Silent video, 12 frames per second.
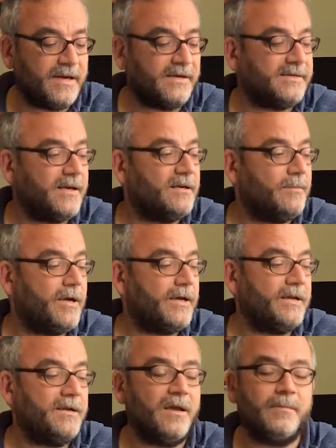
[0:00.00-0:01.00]
next item on
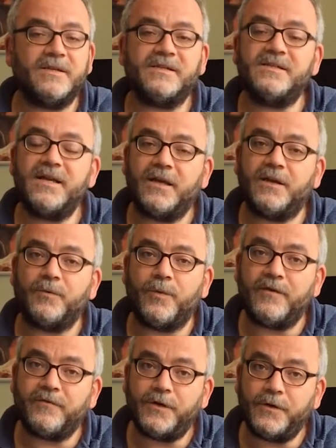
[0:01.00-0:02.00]
income is ticket
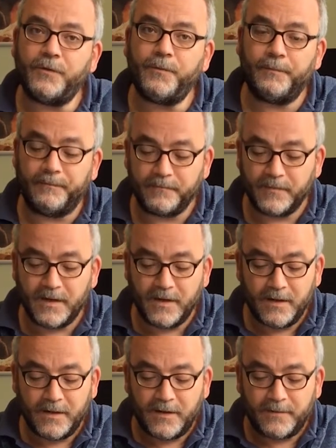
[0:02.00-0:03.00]
revenue.
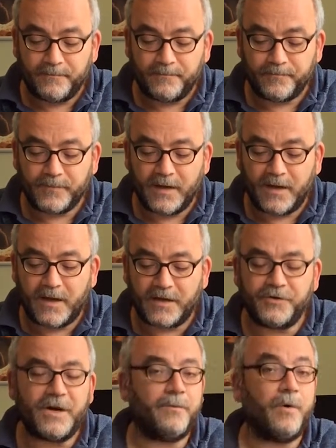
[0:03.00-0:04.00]

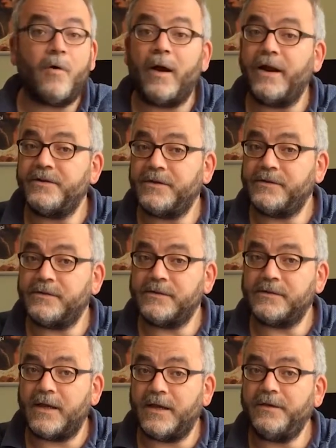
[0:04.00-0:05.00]
You're not required to use
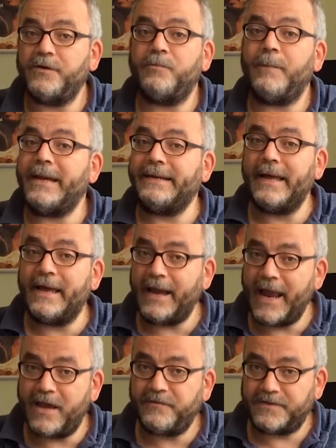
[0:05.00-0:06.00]
this line. You may not
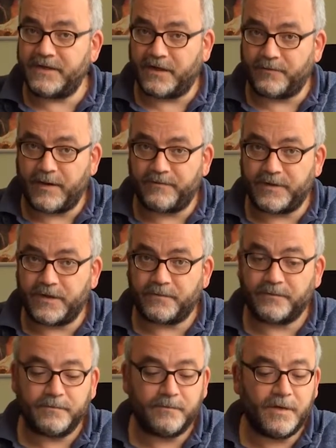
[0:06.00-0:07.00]
have ticket revenue,
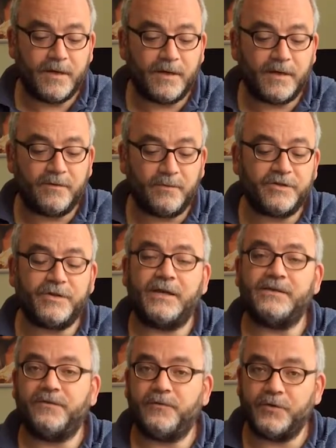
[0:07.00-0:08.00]
in which
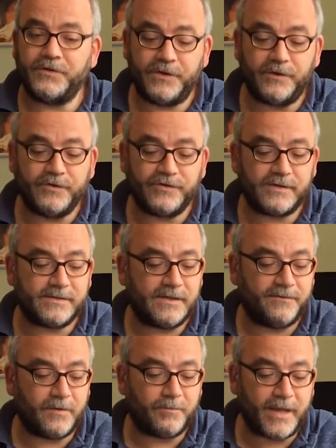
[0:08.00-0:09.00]
case, of course, you can just
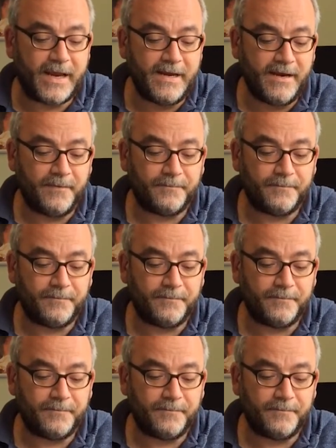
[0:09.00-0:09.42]
leave it blank.